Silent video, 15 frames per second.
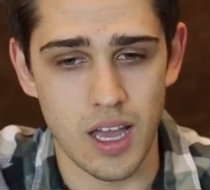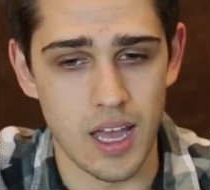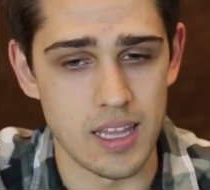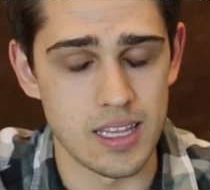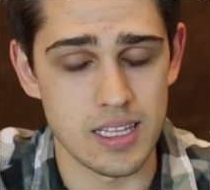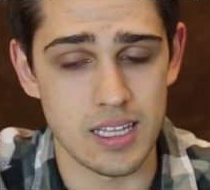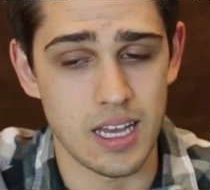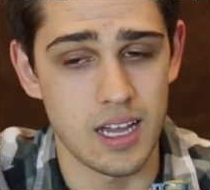I
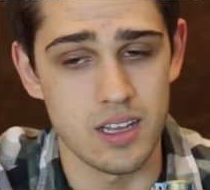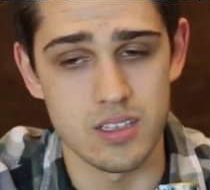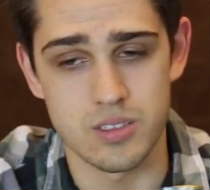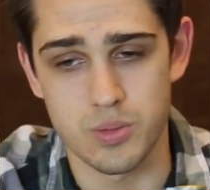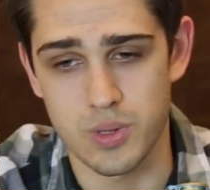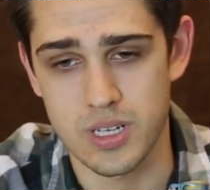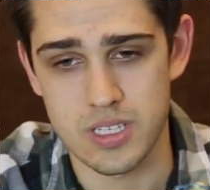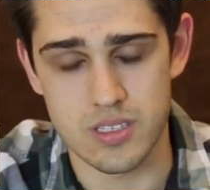think the
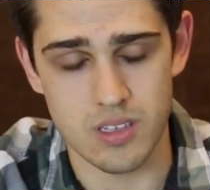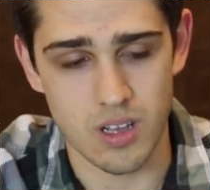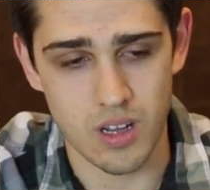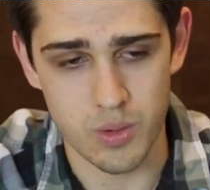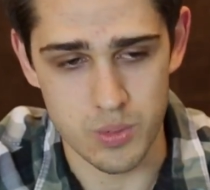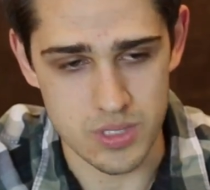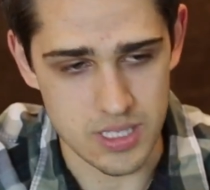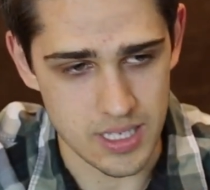highest one I
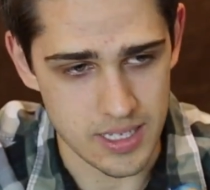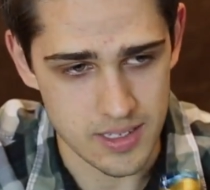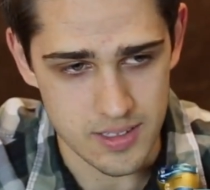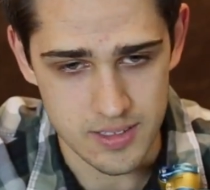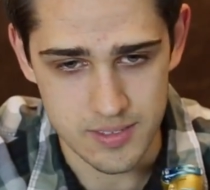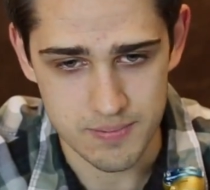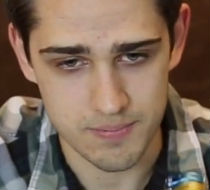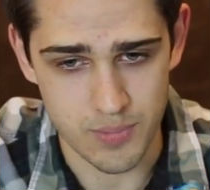saw was
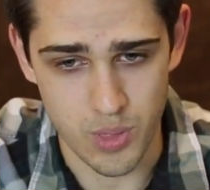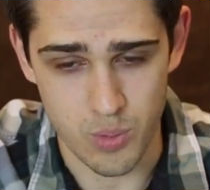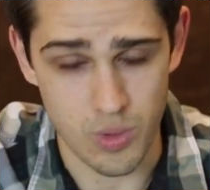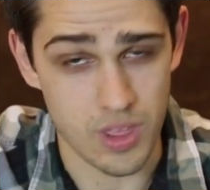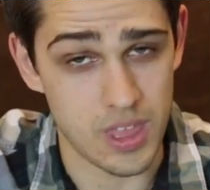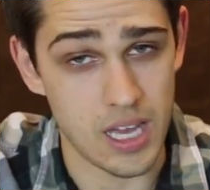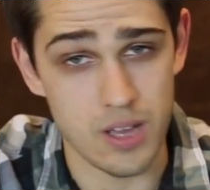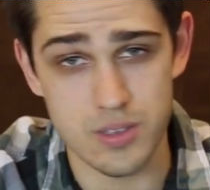like
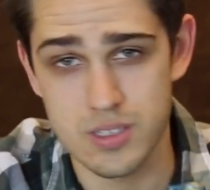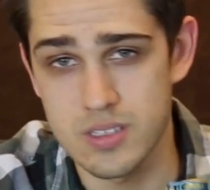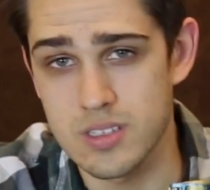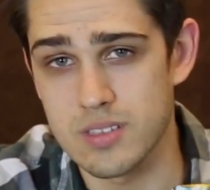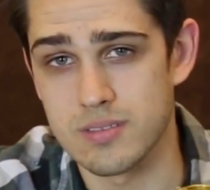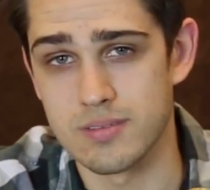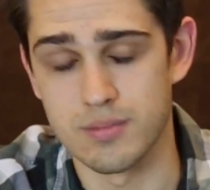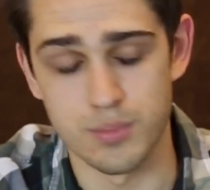
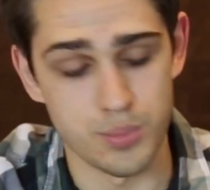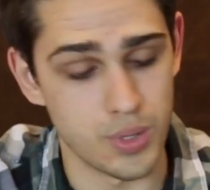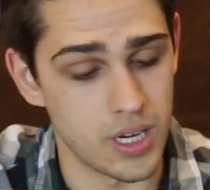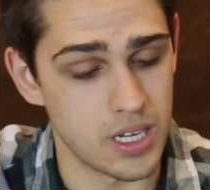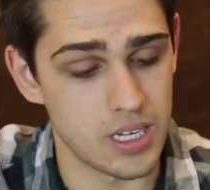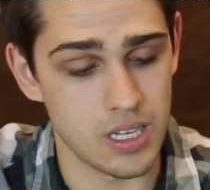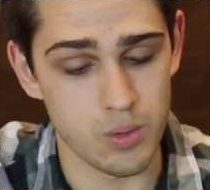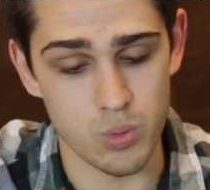$3,000,
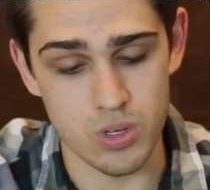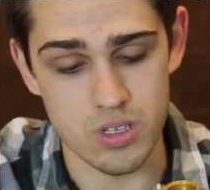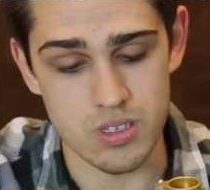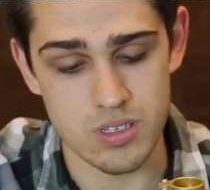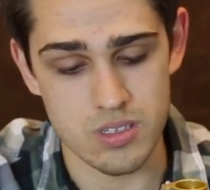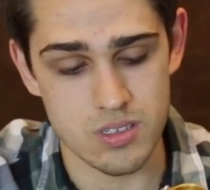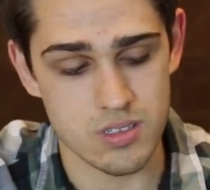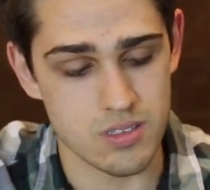but it
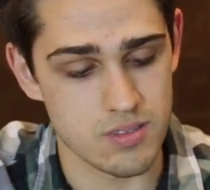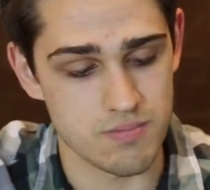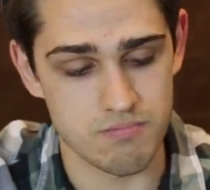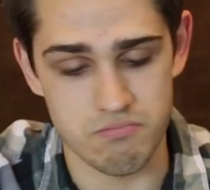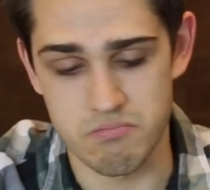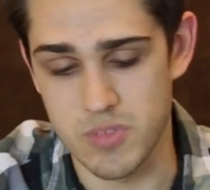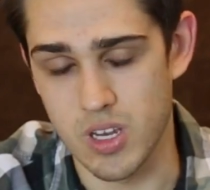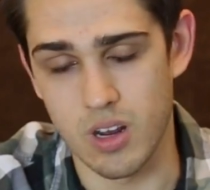was,
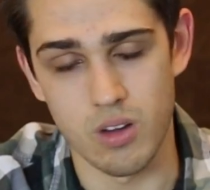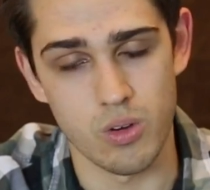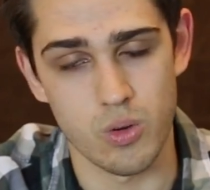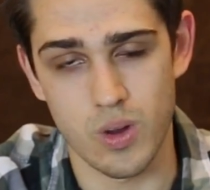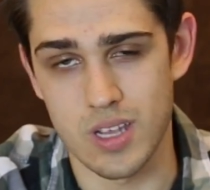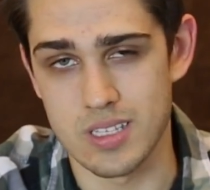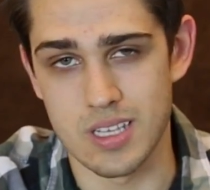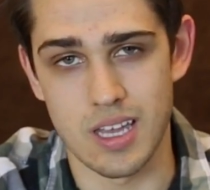you know,
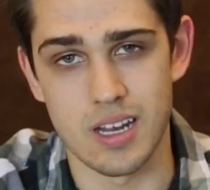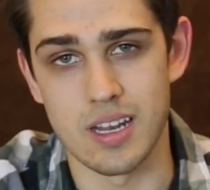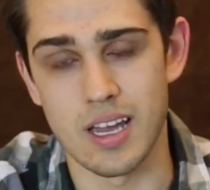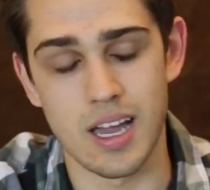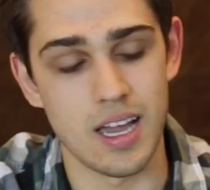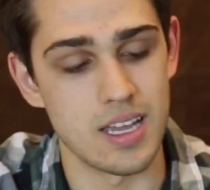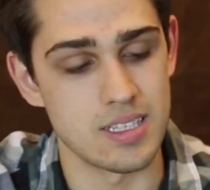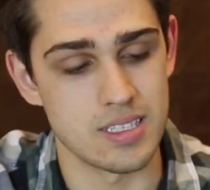crazy
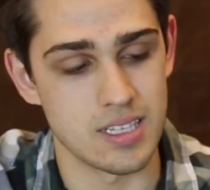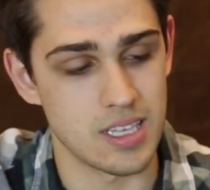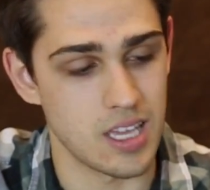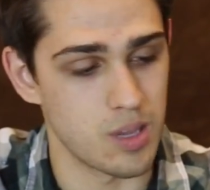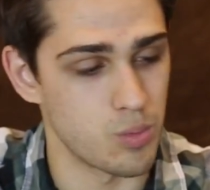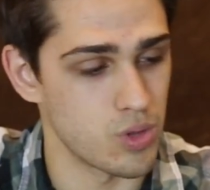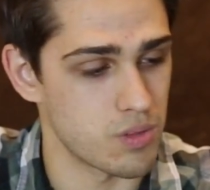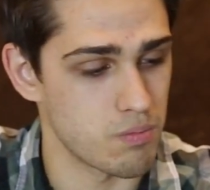anodized and it
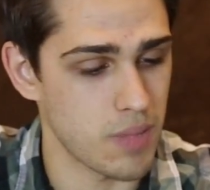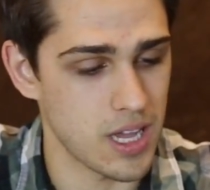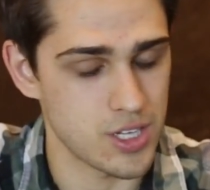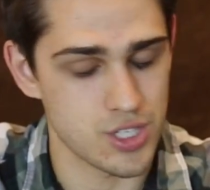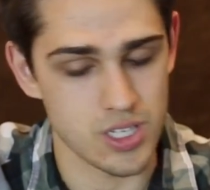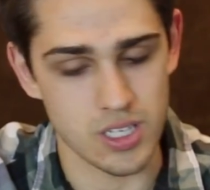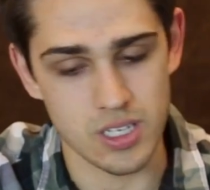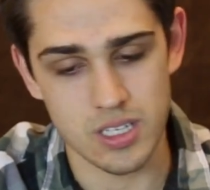came with
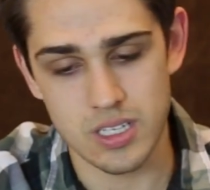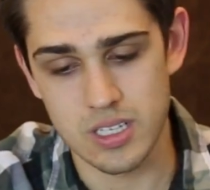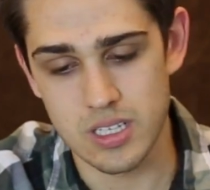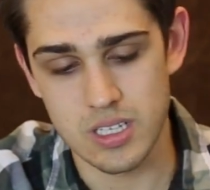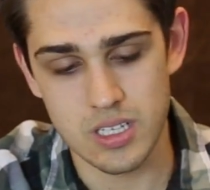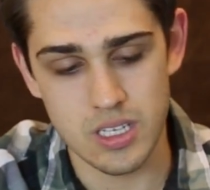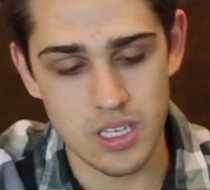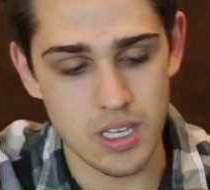matching
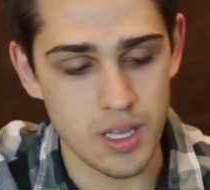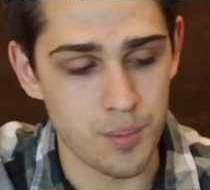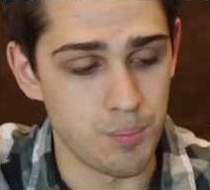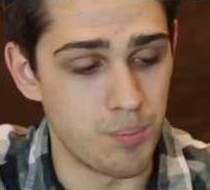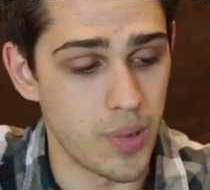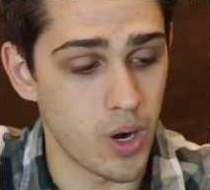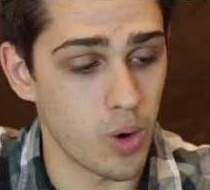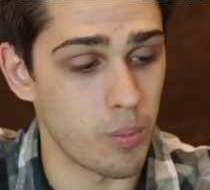
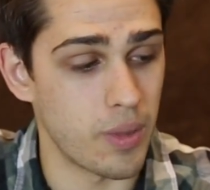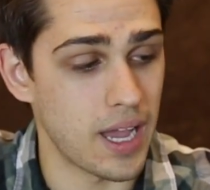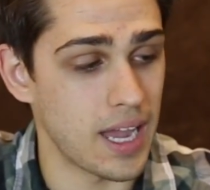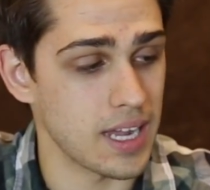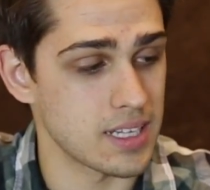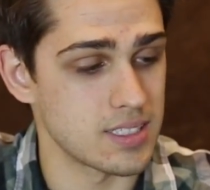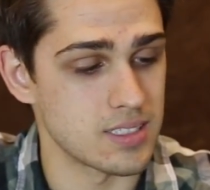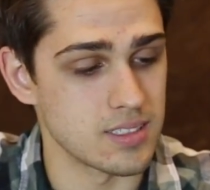barrel
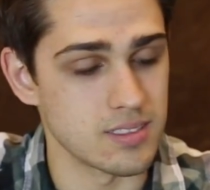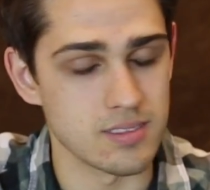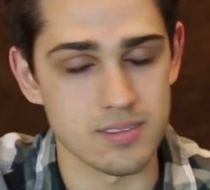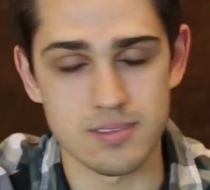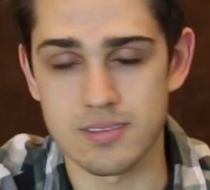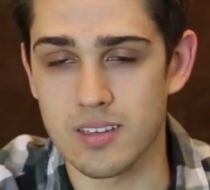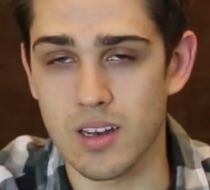backs and